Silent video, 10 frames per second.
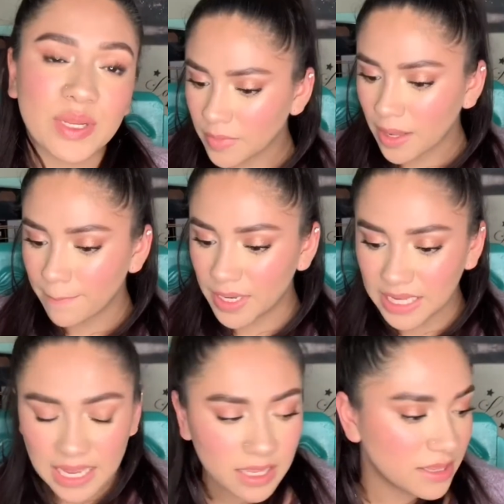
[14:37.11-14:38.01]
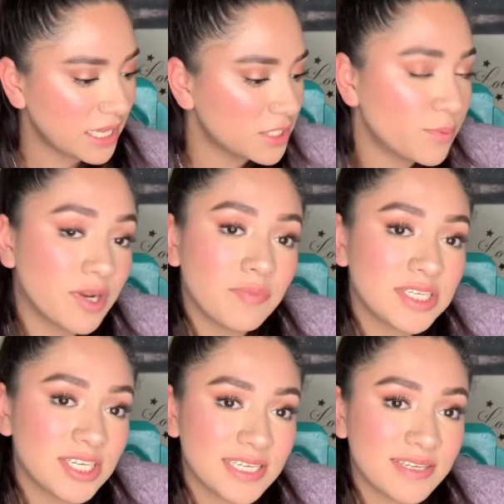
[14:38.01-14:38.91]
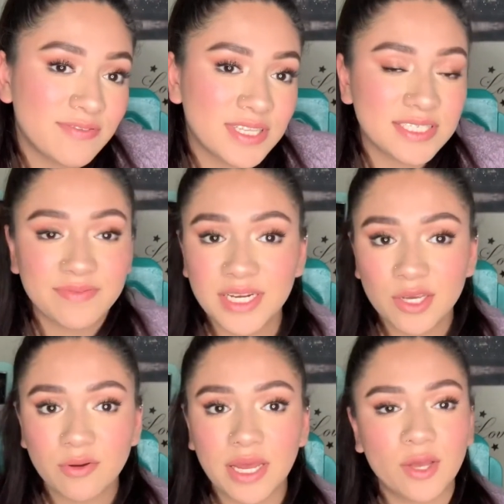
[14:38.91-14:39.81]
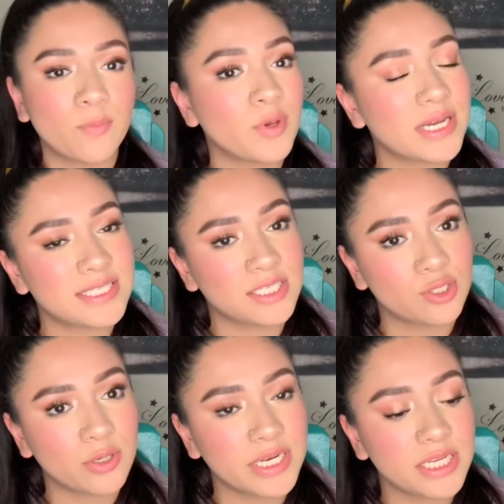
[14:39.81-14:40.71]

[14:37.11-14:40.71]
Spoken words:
But yeah, that's pretty much it for this video. I hope you guys enjoyed it.